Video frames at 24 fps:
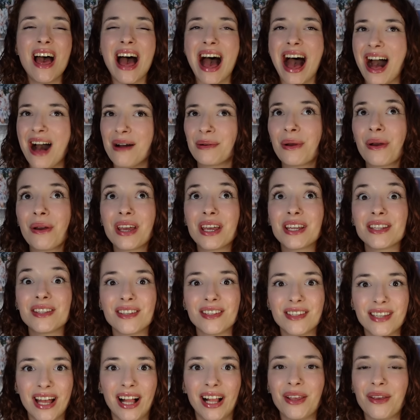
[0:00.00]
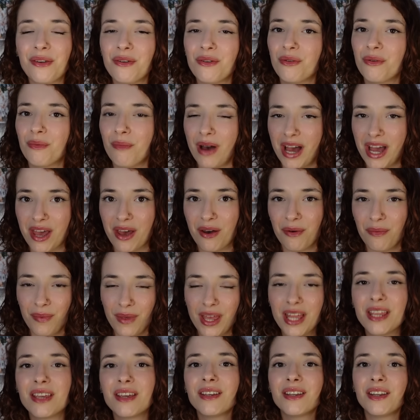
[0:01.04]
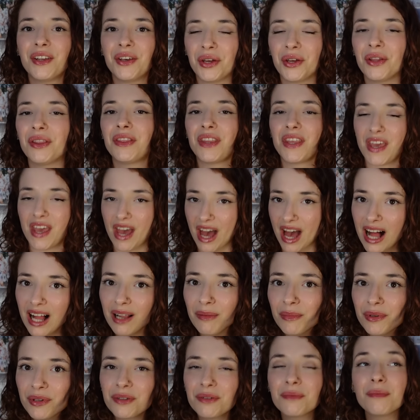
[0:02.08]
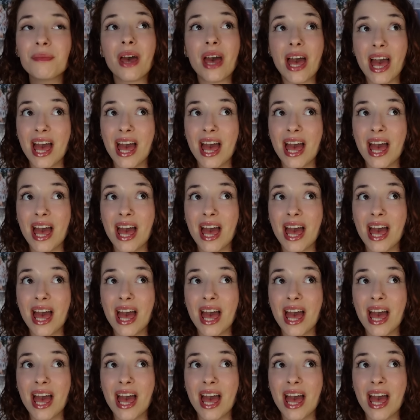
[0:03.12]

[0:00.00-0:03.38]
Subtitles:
I'm going to tell you my opinion on the album.